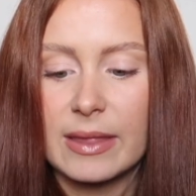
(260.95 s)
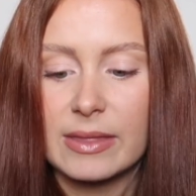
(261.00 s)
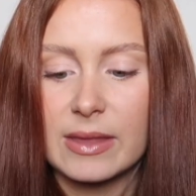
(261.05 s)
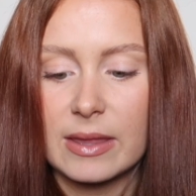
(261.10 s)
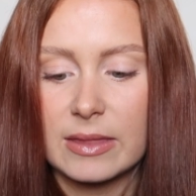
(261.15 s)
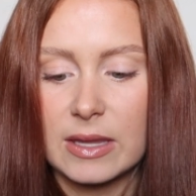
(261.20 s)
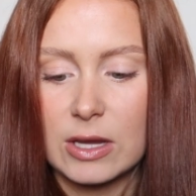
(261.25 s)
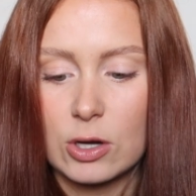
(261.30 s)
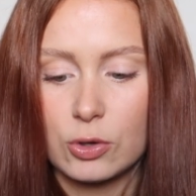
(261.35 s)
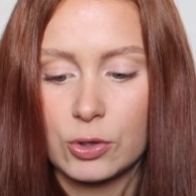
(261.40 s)
And
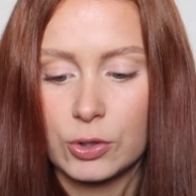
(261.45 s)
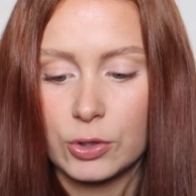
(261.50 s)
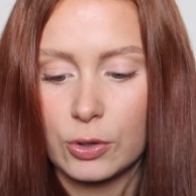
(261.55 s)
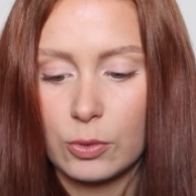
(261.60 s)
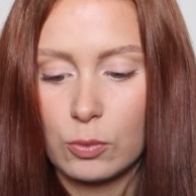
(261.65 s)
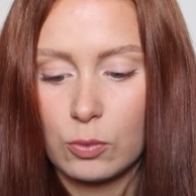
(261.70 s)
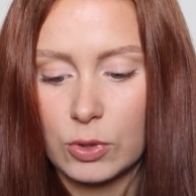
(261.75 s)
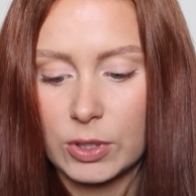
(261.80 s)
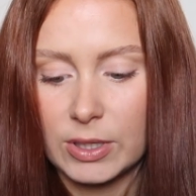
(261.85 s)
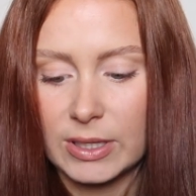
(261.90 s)
then the
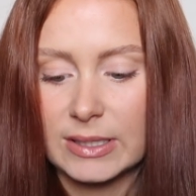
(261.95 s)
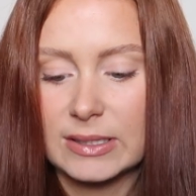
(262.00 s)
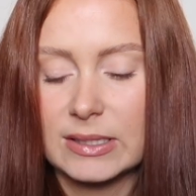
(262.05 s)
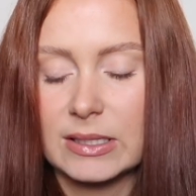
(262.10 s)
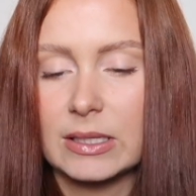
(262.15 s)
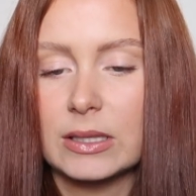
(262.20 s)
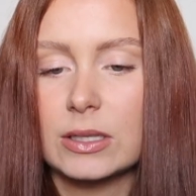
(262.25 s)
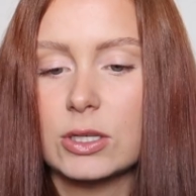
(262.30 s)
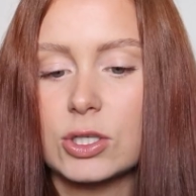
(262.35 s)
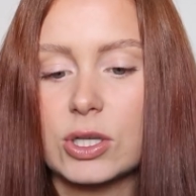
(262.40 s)
other one is
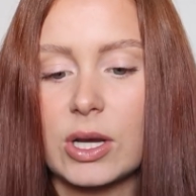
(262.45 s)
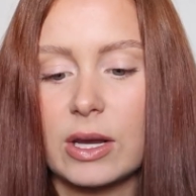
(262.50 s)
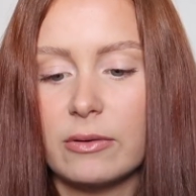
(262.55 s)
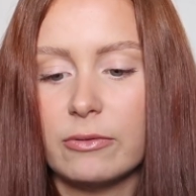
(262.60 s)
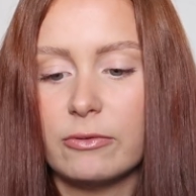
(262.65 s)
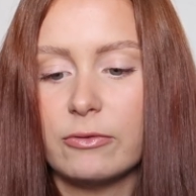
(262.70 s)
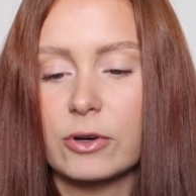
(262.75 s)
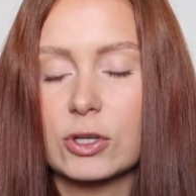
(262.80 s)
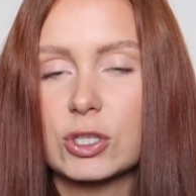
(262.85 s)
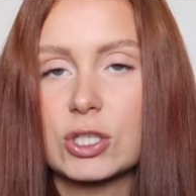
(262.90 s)
in the shade
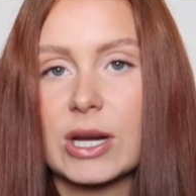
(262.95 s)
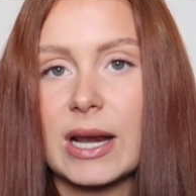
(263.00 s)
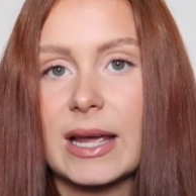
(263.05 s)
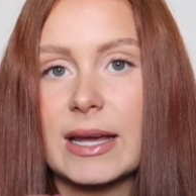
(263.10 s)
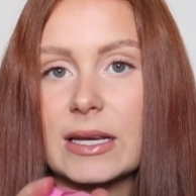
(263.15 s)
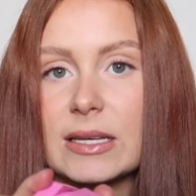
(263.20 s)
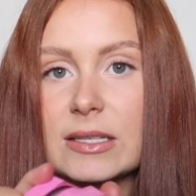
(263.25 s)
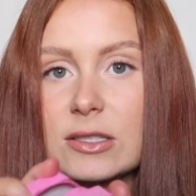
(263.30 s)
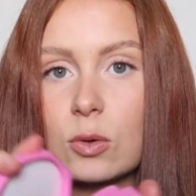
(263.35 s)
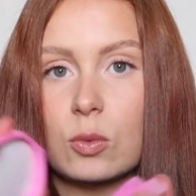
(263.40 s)
Fudge
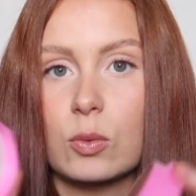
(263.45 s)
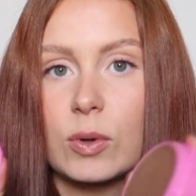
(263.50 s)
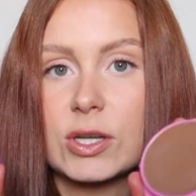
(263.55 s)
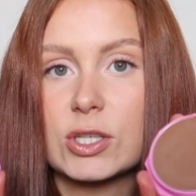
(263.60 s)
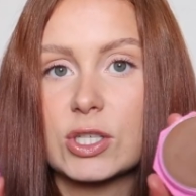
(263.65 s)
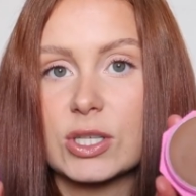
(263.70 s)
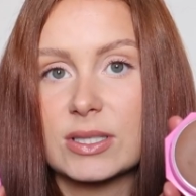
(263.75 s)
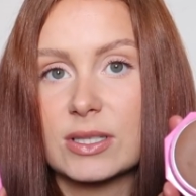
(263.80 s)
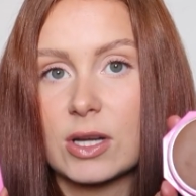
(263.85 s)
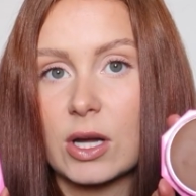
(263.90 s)
Glaze,
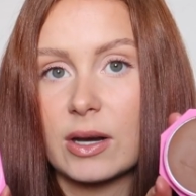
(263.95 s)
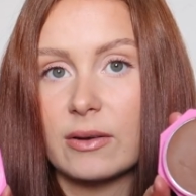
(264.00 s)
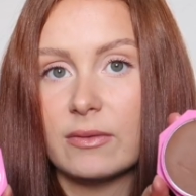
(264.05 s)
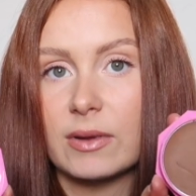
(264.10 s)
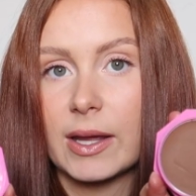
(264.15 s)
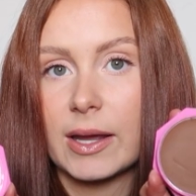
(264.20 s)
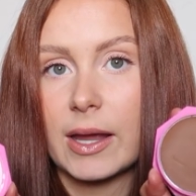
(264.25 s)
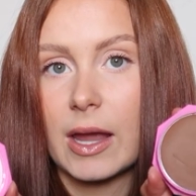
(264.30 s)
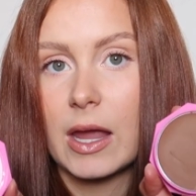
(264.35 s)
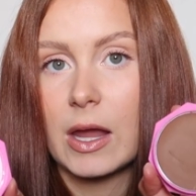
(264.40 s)
which is kind of
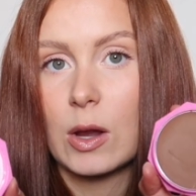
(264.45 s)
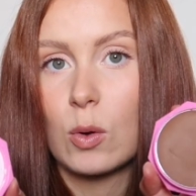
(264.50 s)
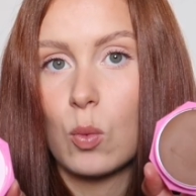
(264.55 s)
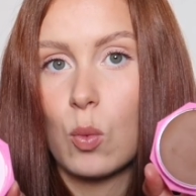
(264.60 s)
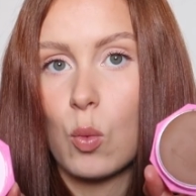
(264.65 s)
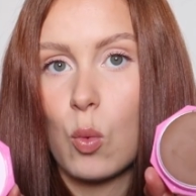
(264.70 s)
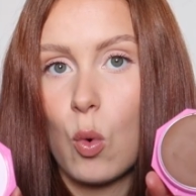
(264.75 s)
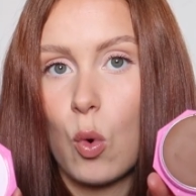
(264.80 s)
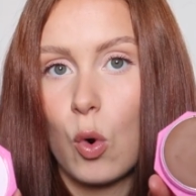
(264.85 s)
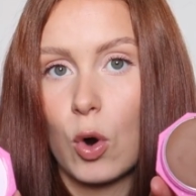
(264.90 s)
like a
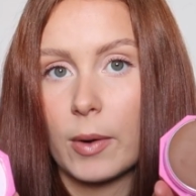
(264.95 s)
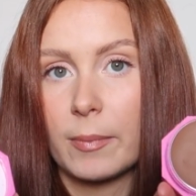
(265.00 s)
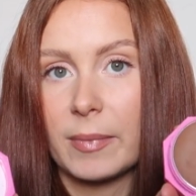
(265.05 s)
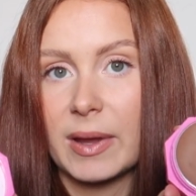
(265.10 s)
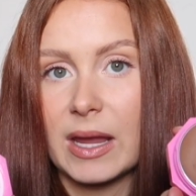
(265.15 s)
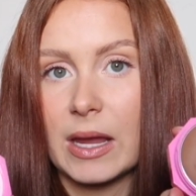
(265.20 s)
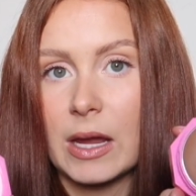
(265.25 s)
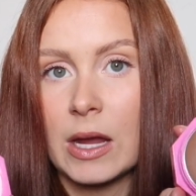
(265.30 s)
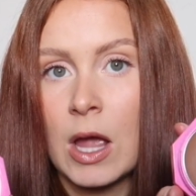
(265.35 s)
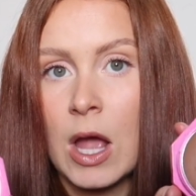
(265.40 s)

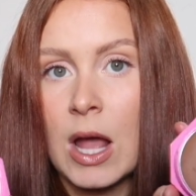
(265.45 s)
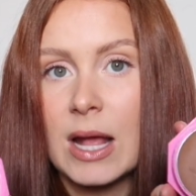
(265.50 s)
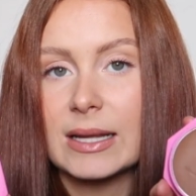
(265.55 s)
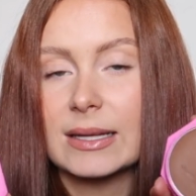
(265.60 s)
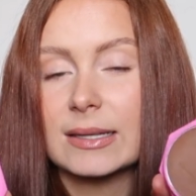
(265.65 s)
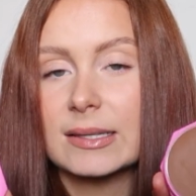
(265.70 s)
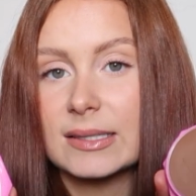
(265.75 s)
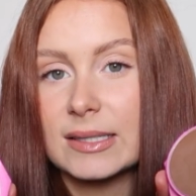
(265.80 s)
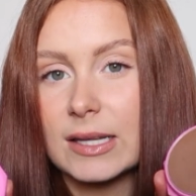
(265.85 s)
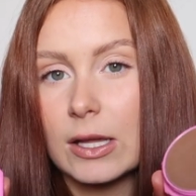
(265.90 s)
warmy,
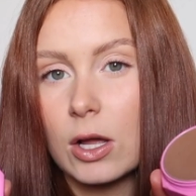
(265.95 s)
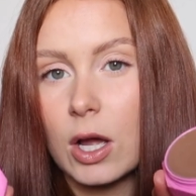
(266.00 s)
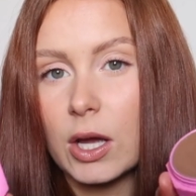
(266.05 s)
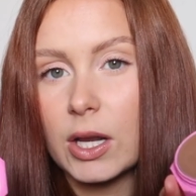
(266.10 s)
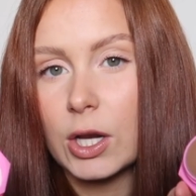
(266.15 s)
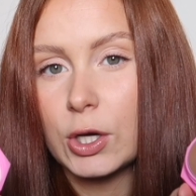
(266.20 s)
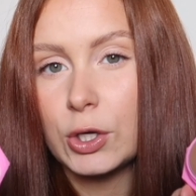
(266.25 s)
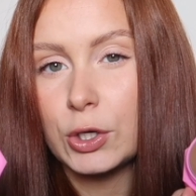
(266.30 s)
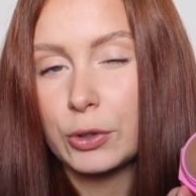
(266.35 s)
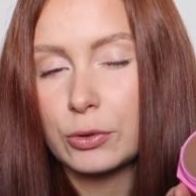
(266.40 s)
still
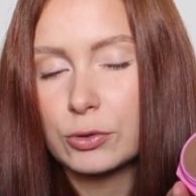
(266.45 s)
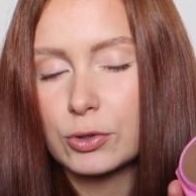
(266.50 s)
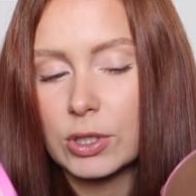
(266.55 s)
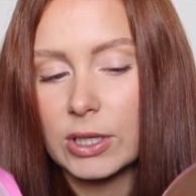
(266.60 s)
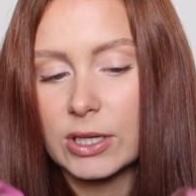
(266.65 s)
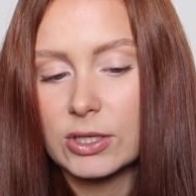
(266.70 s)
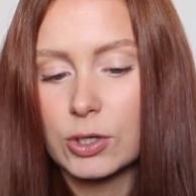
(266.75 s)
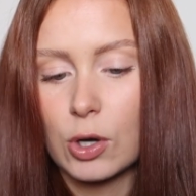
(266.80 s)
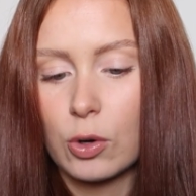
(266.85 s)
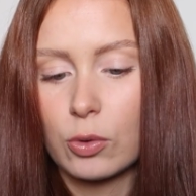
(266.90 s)
kind of
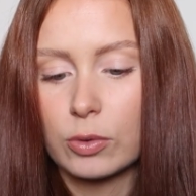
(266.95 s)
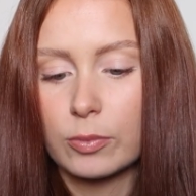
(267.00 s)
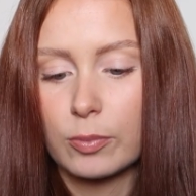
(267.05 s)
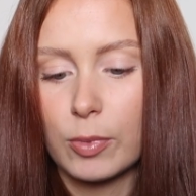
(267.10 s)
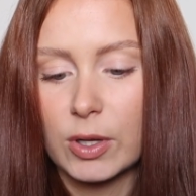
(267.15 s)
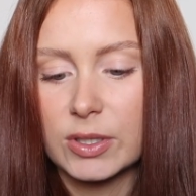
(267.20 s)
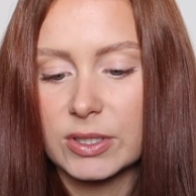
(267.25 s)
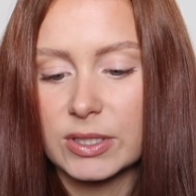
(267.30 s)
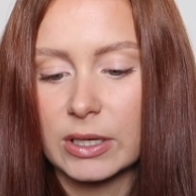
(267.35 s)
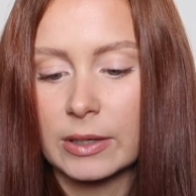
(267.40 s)
neutrally toned
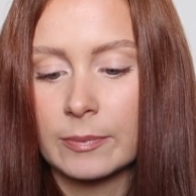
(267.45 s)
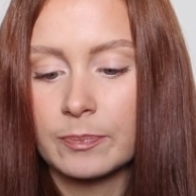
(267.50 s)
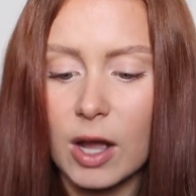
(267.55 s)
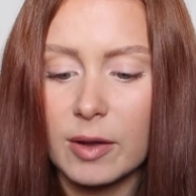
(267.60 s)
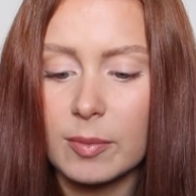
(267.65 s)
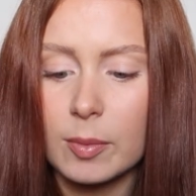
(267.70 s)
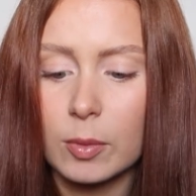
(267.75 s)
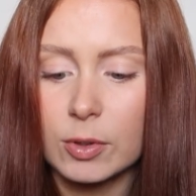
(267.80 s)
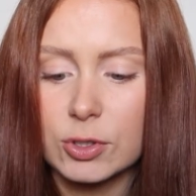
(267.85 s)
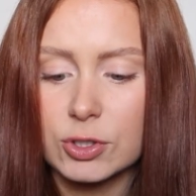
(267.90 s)
bronzer.
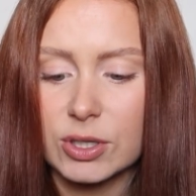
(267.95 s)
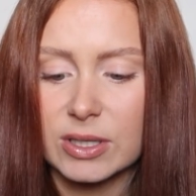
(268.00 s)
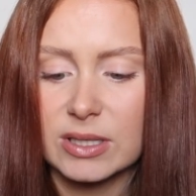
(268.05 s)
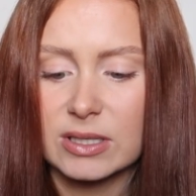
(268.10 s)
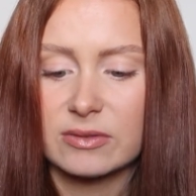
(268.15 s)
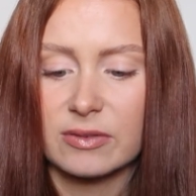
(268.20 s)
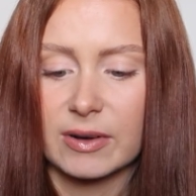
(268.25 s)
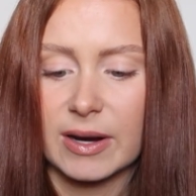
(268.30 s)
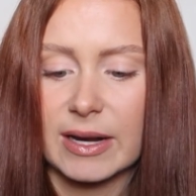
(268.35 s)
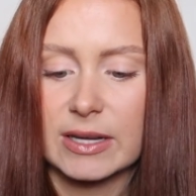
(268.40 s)
I've been wanting to try
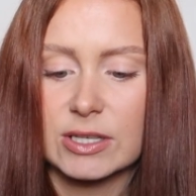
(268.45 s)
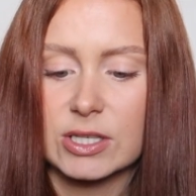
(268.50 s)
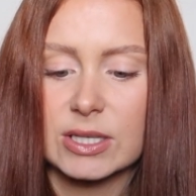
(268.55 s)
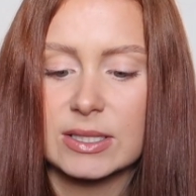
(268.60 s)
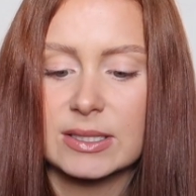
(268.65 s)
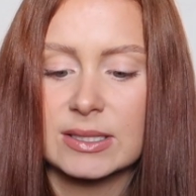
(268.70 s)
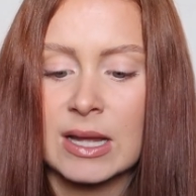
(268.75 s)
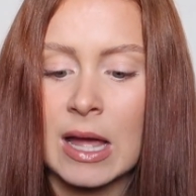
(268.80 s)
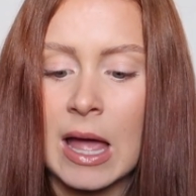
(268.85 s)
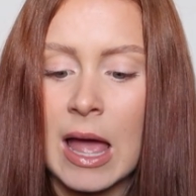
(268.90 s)
these for
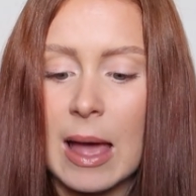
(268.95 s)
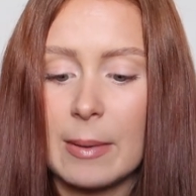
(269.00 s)
ages.